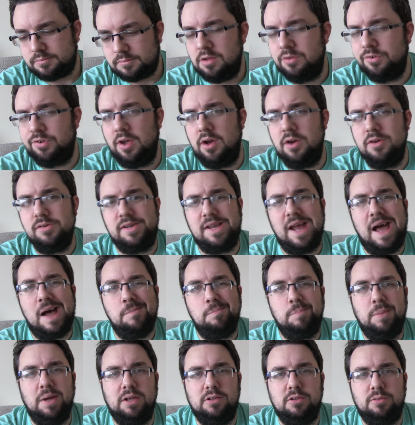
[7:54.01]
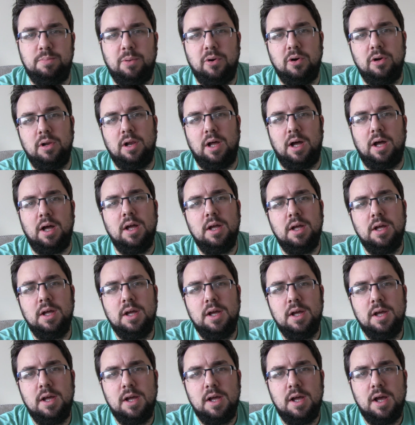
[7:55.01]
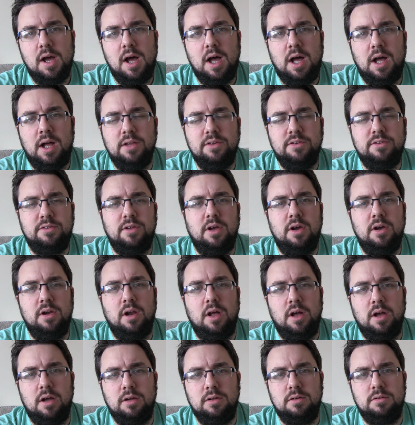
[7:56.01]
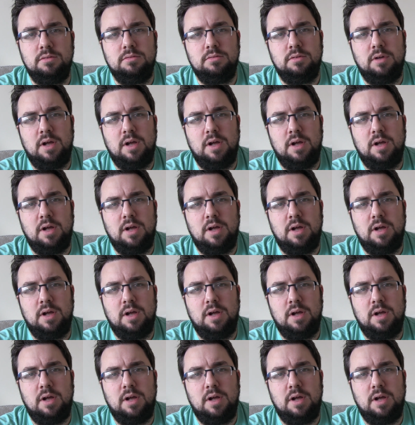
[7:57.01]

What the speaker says: So, that big spoiler. Han Solo